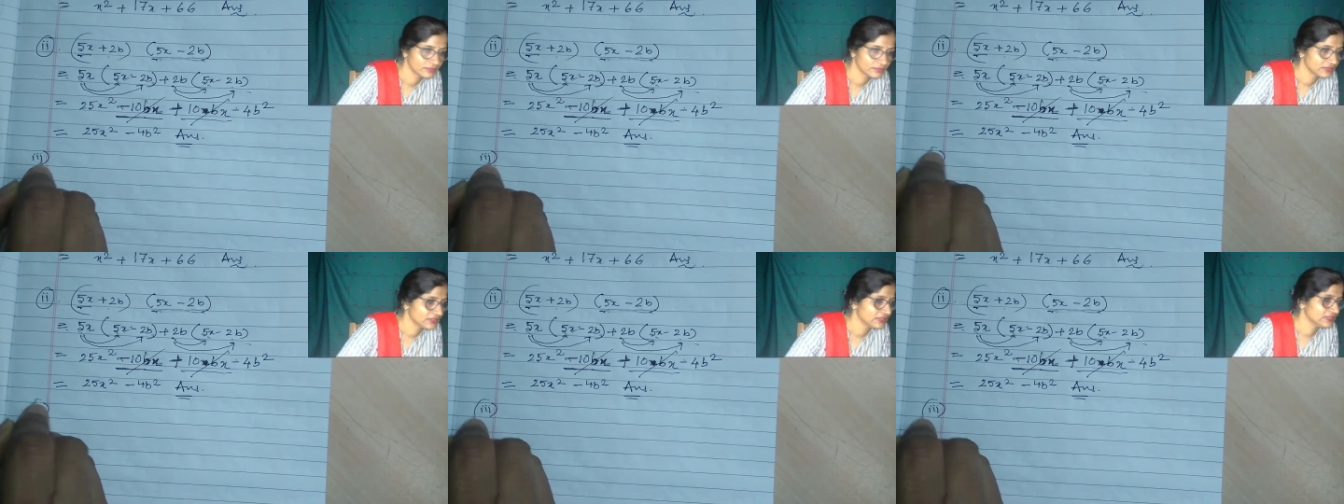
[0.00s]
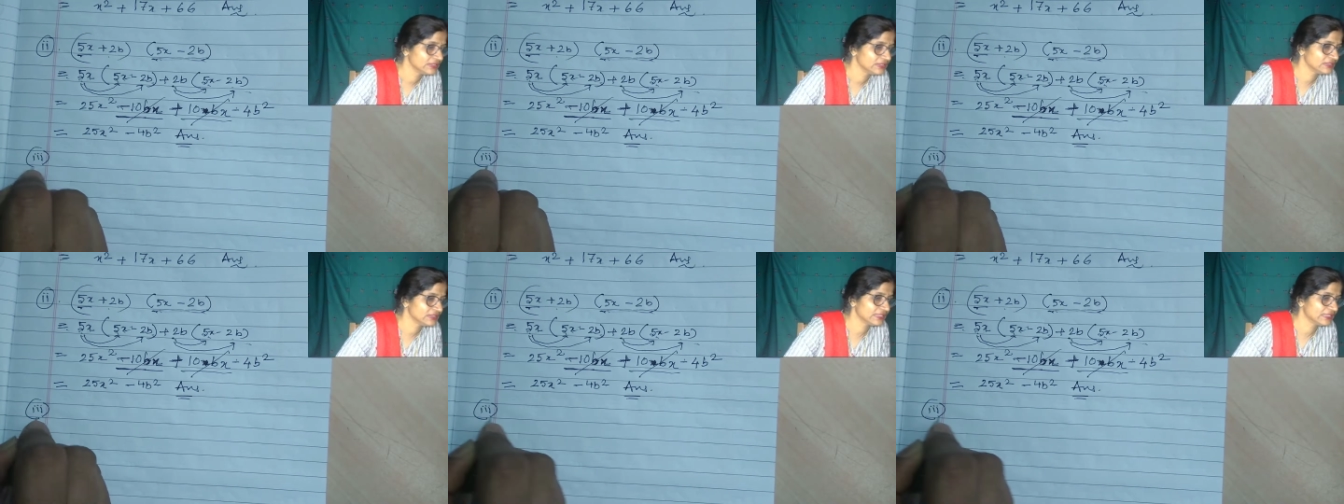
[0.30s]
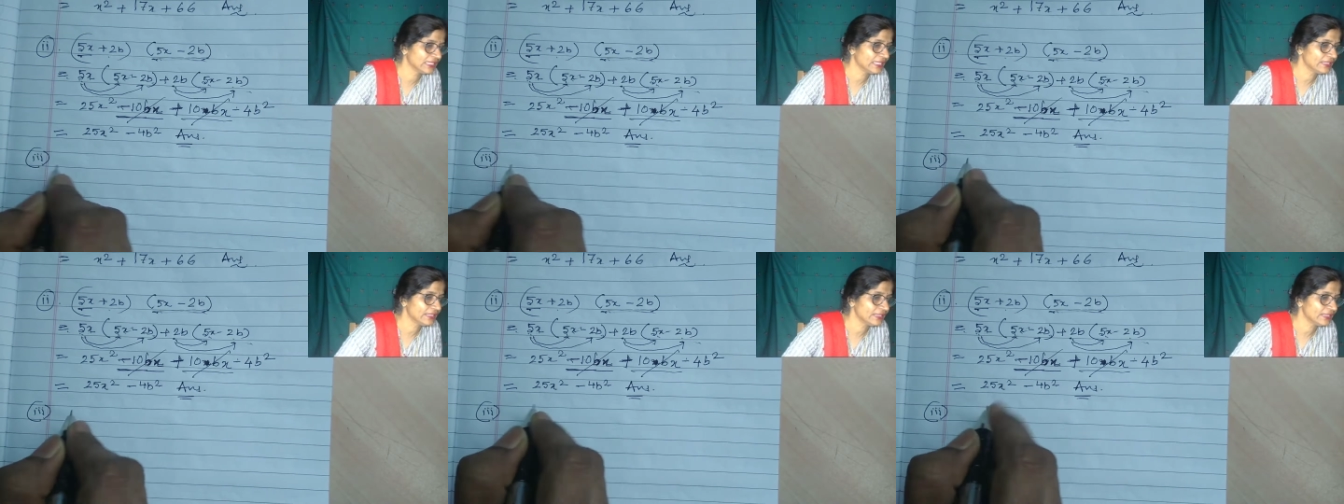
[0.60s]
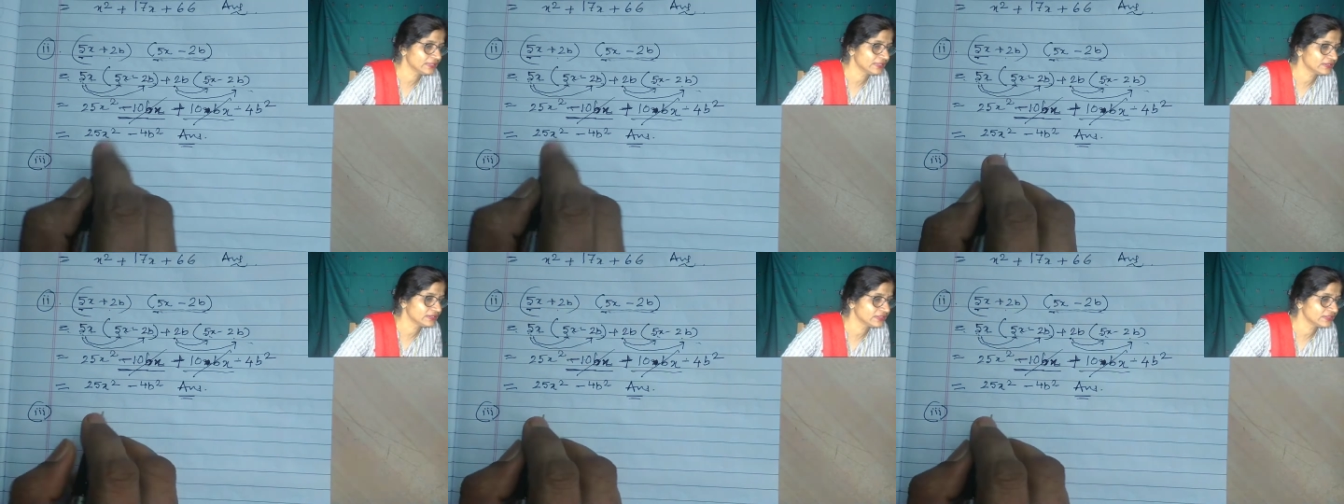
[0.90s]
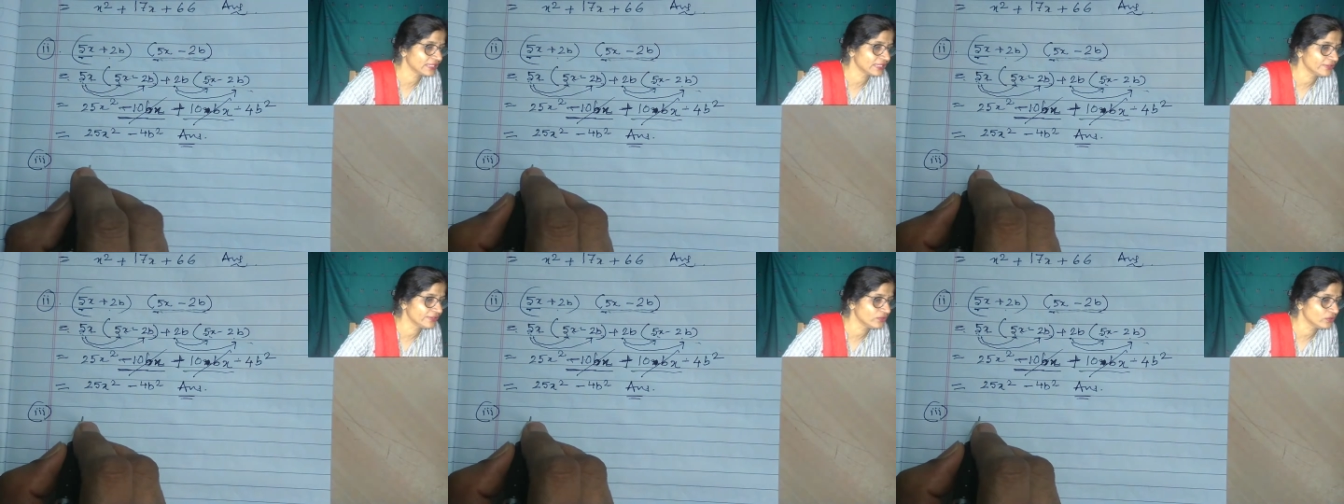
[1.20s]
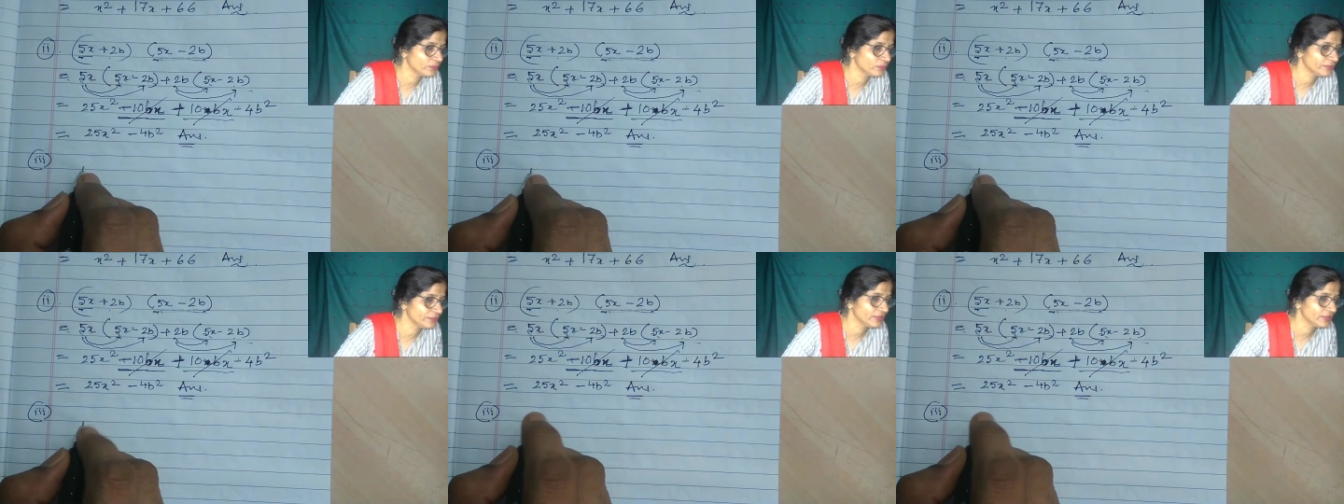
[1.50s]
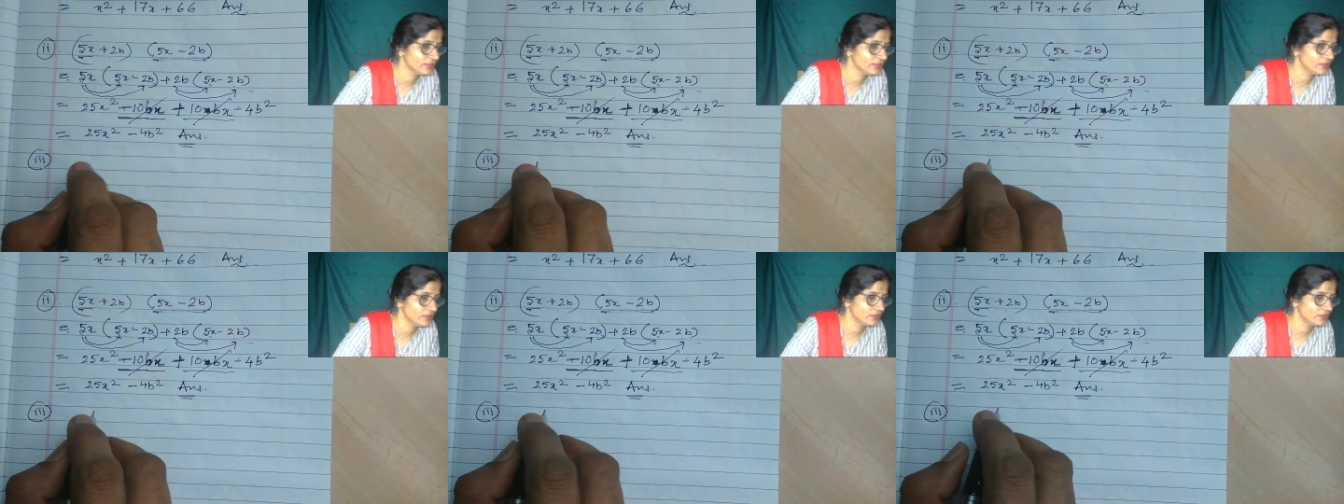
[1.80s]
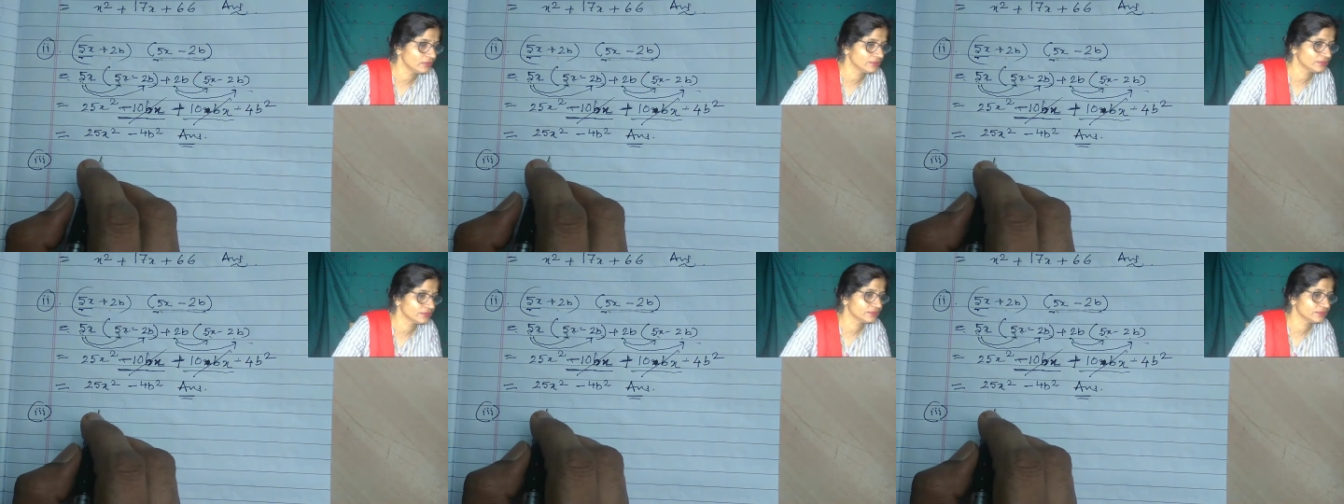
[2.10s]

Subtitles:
is that a trinomial, you